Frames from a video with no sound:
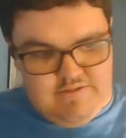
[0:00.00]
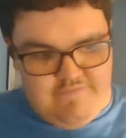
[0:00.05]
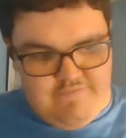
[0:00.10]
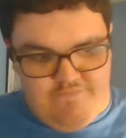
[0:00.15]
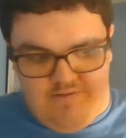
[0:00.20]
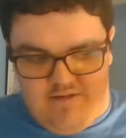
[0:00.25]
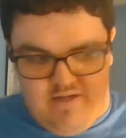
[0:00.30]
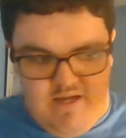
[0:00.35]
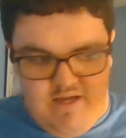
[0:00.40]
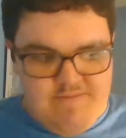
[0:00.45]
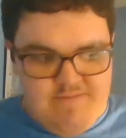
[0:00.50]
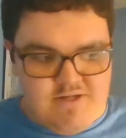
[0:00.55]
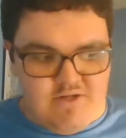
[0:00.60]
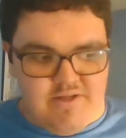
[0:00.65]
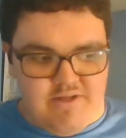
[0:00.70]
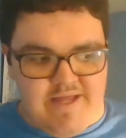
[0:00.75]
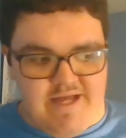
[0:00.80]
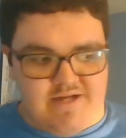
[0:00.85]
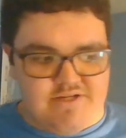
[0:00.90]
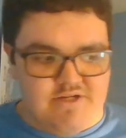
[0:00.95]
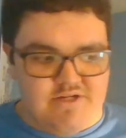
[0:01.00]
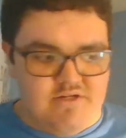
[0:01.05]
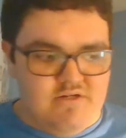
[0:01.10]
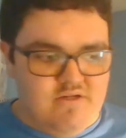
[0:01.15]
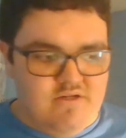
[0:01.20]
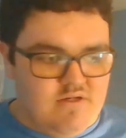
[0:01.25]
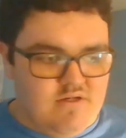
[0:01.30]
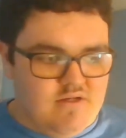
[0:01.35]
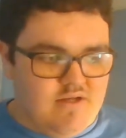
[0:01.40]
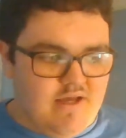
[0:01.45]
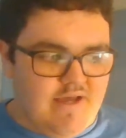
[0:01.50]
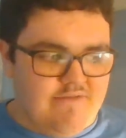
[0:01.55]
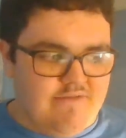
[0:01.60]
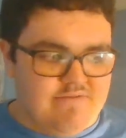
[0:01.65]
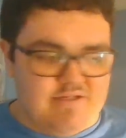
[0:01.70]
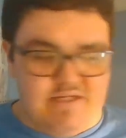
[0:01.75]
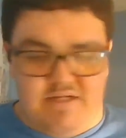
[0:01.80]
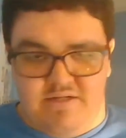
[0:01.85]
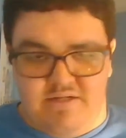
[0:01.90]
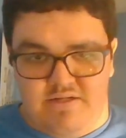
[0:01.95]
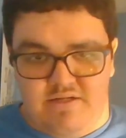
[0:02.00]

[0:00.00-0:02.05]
phenomenal actor. I've seen